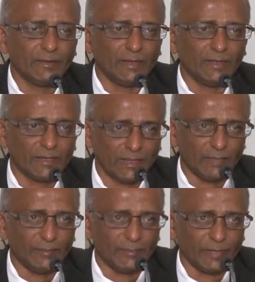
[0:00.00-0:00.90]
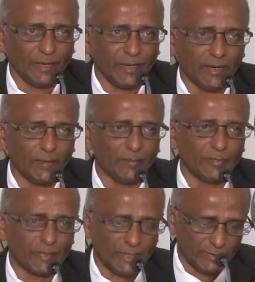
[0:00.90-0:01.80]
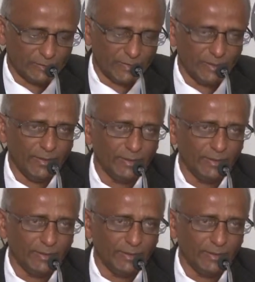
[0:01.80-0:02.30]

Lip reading: is tax-free.